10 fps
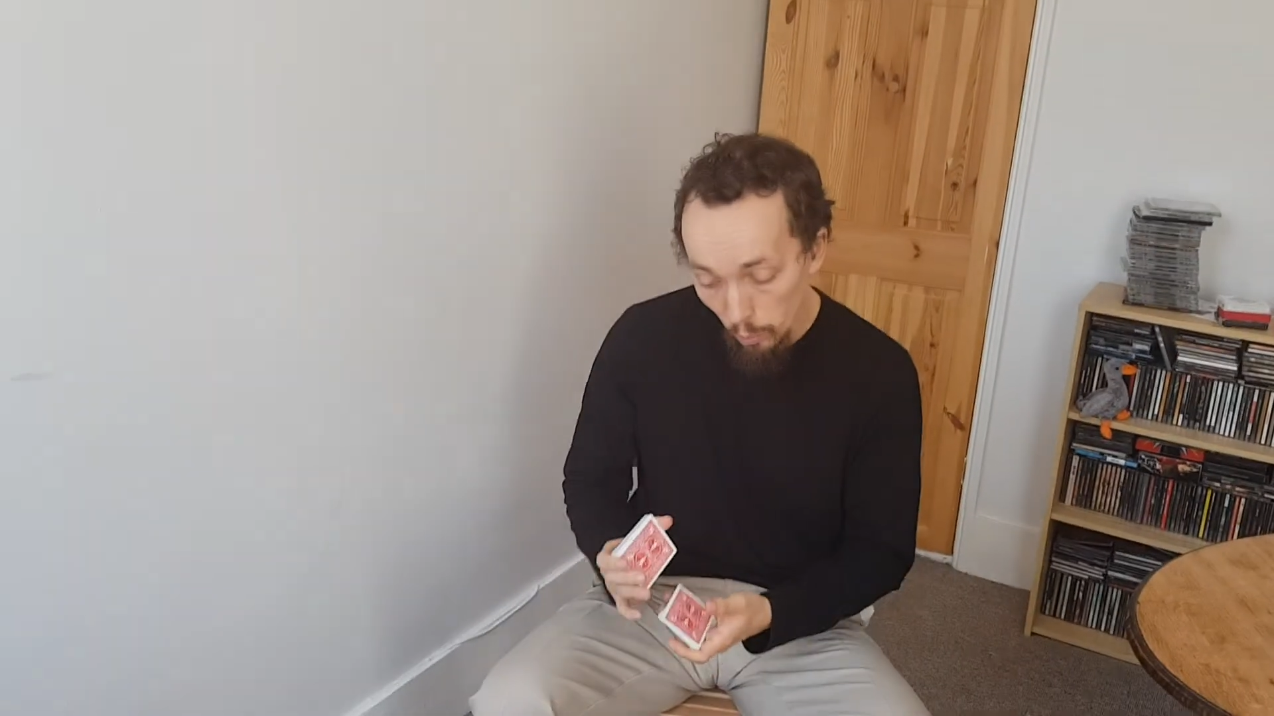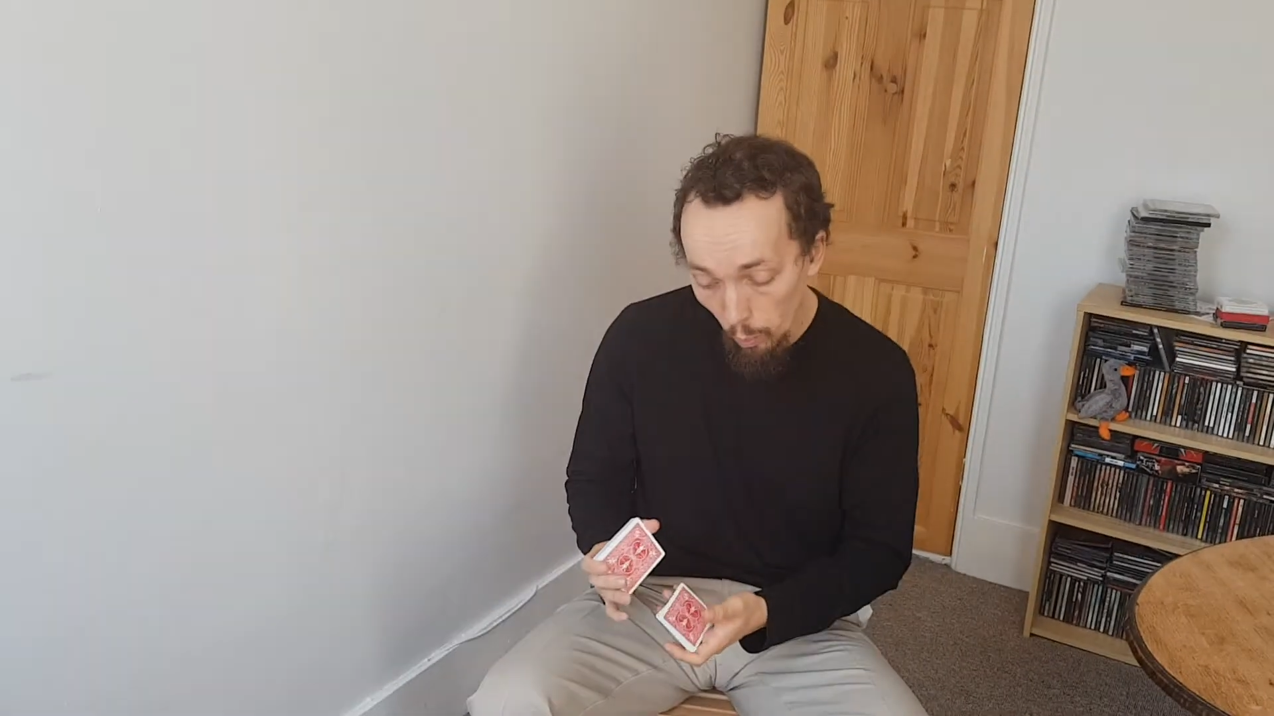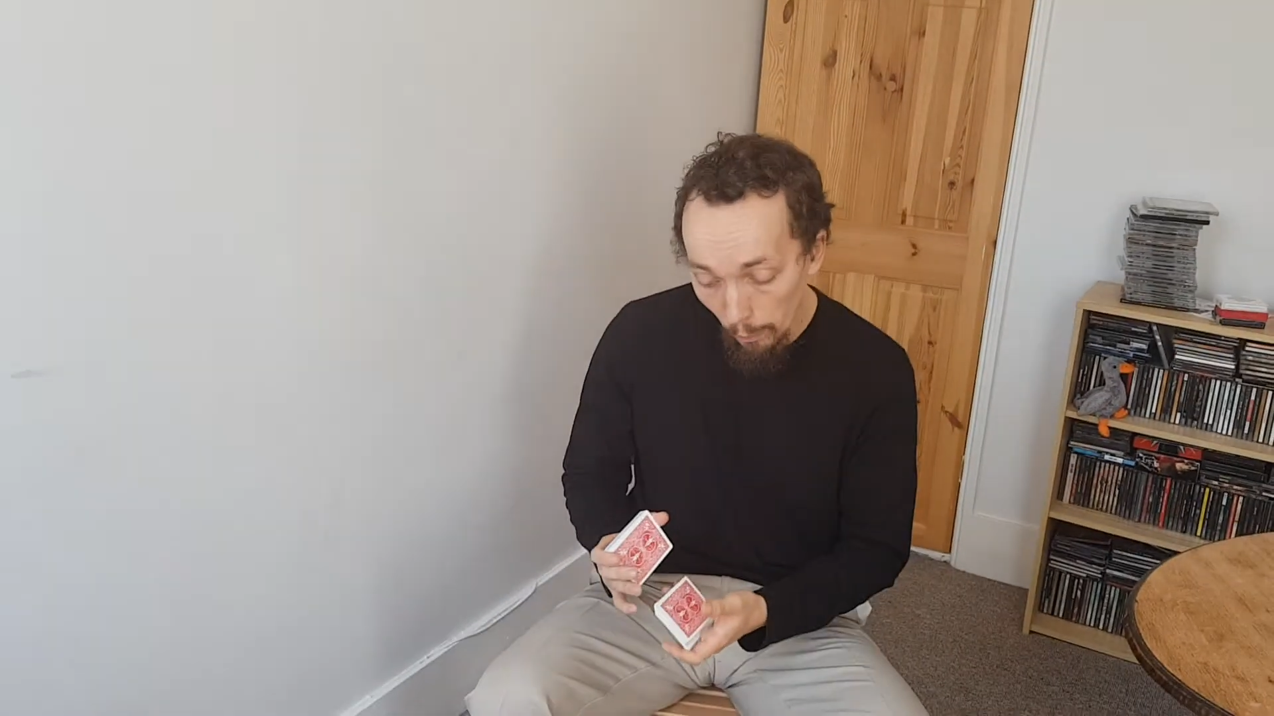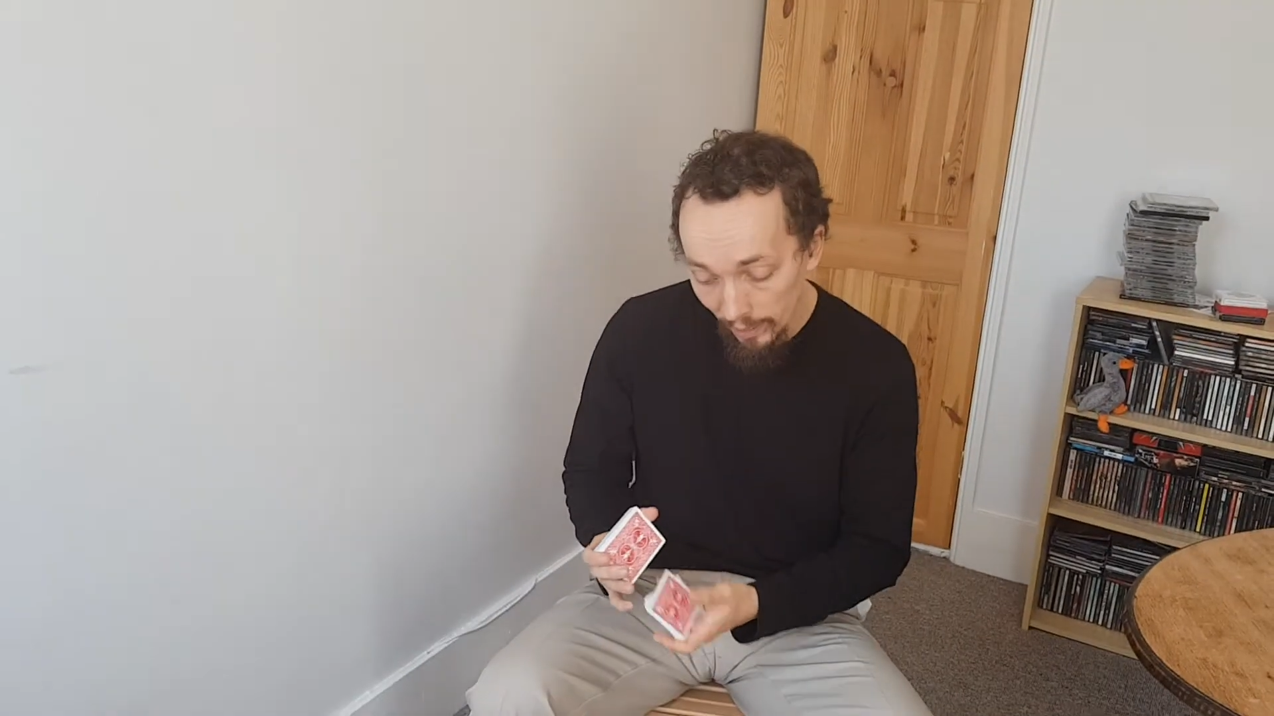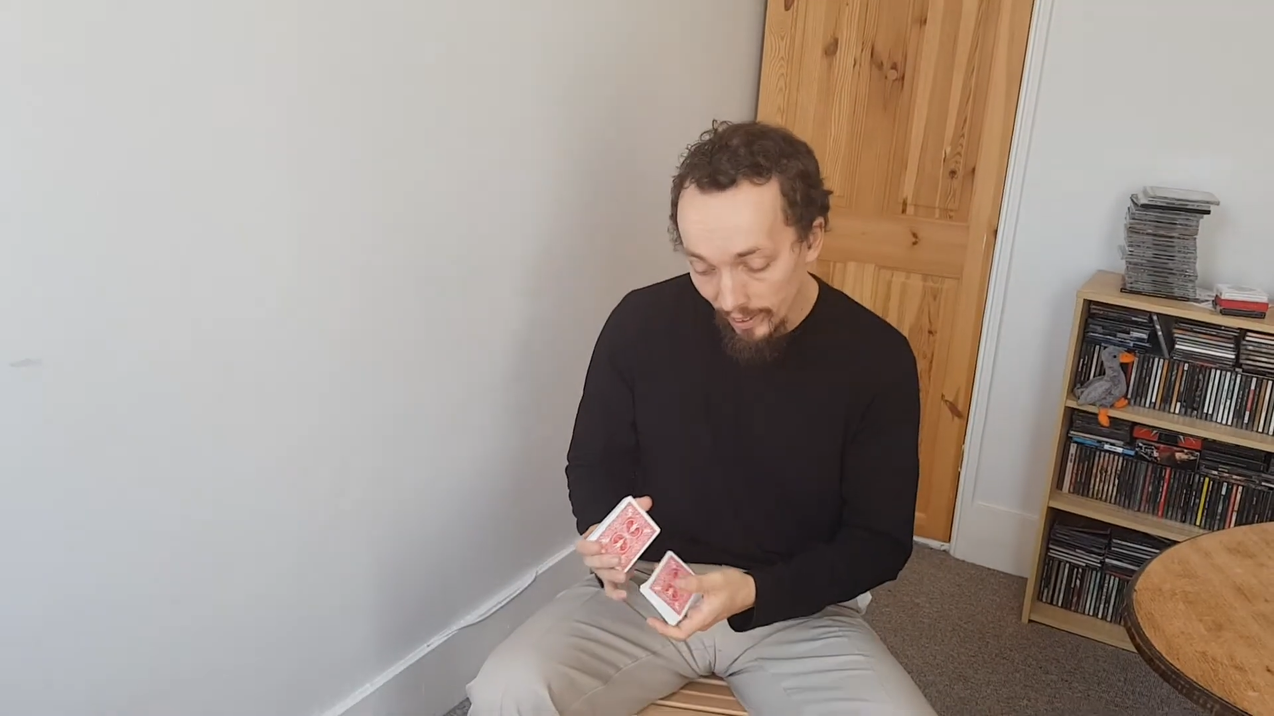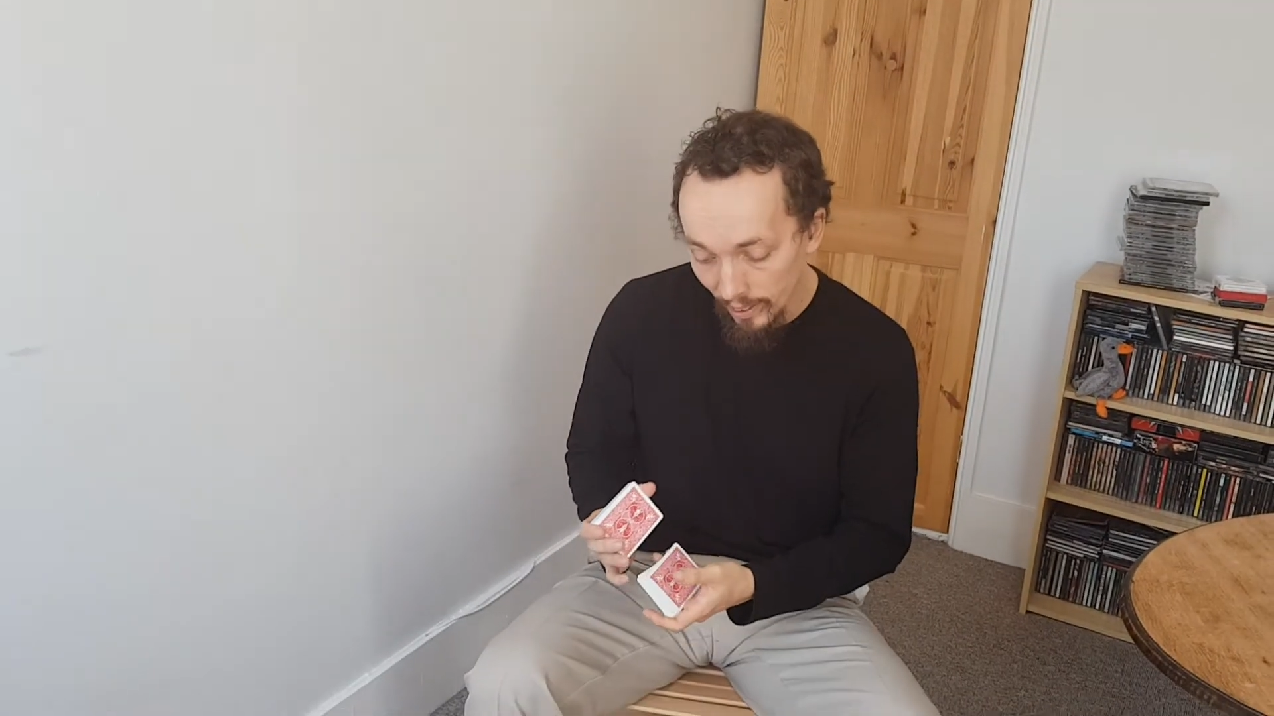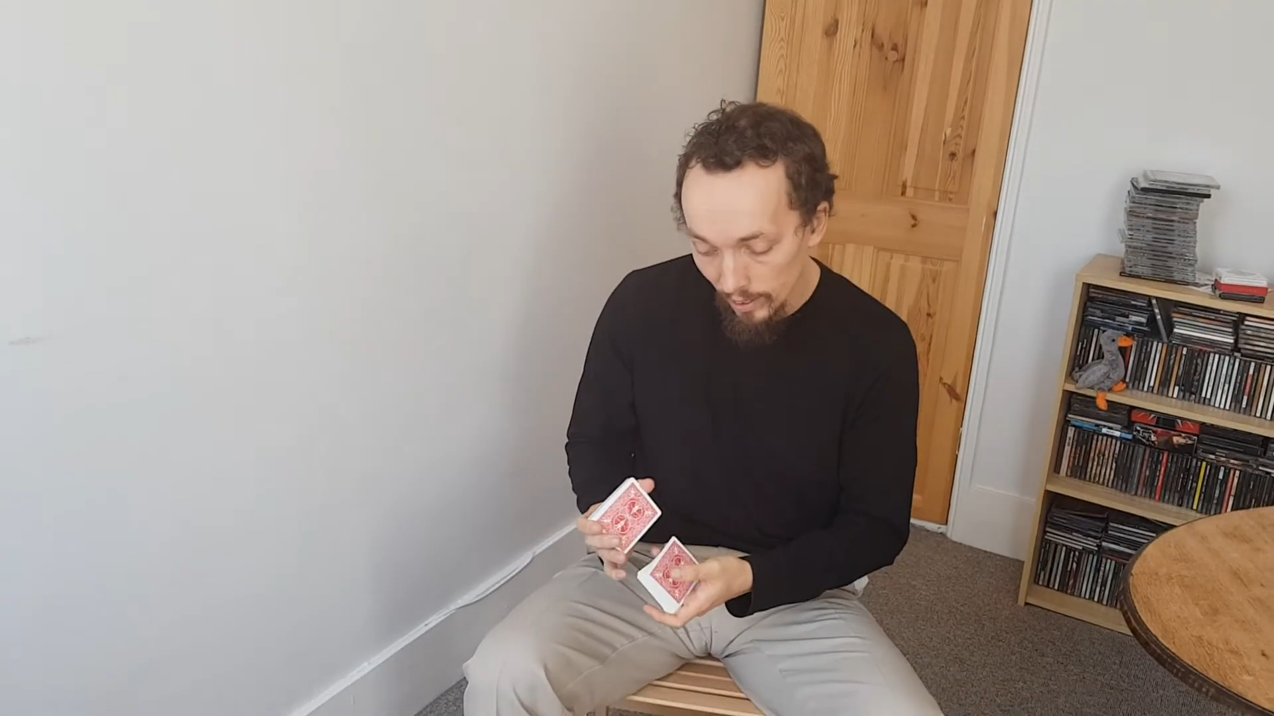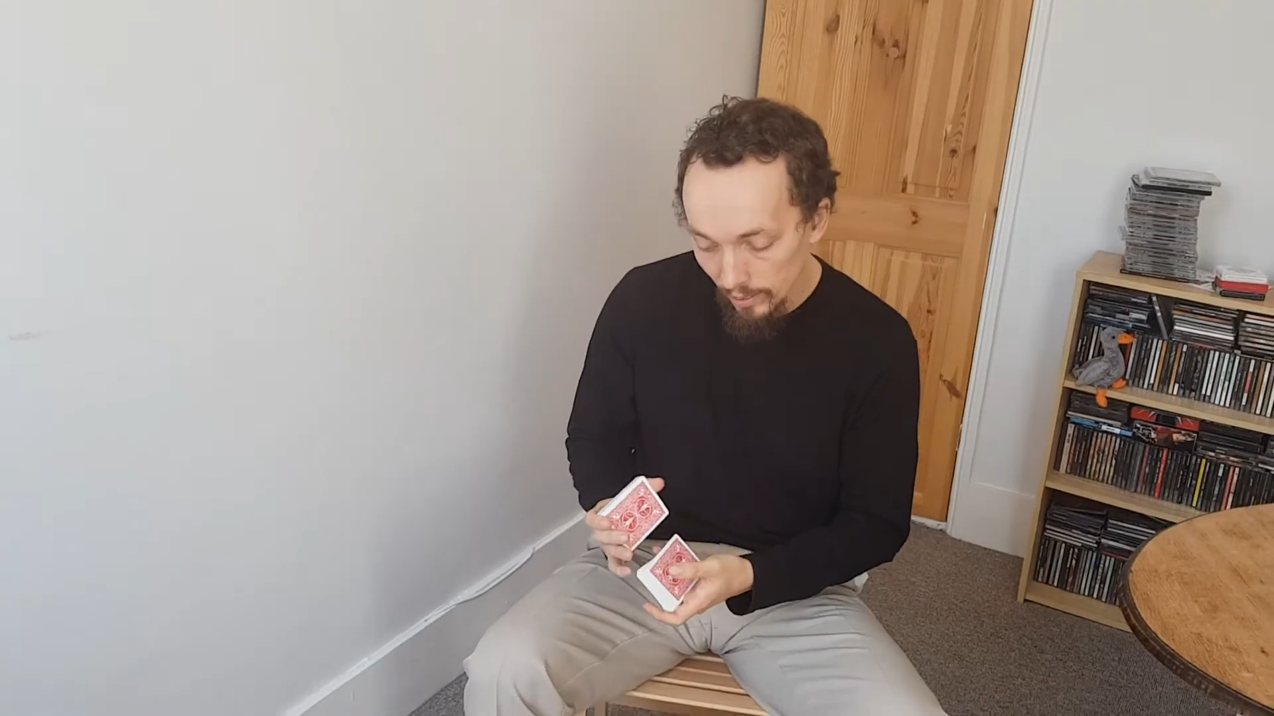wobbly.